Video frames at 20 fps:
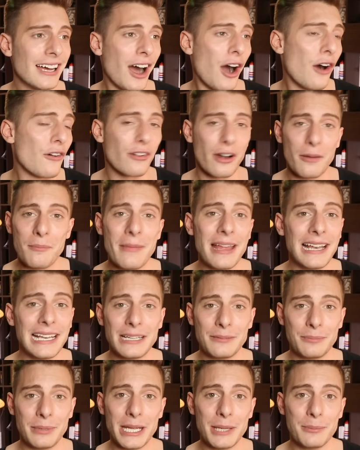over 1
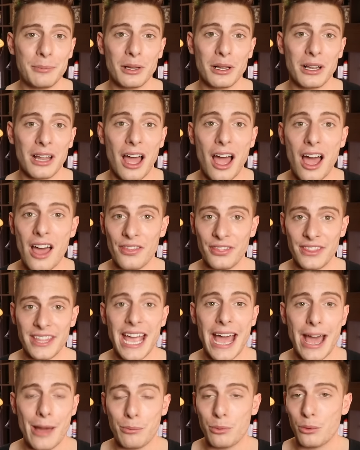million people on the
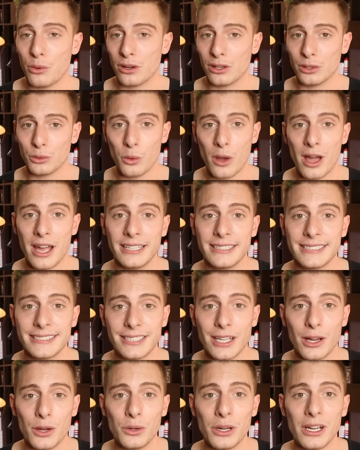app worldwide.
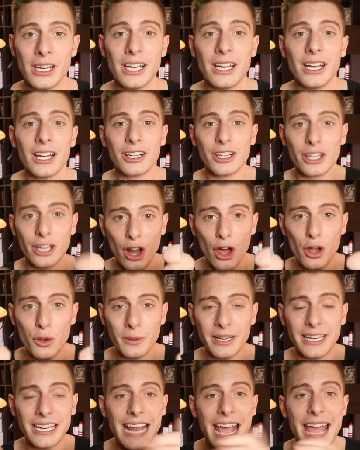So good luck with it.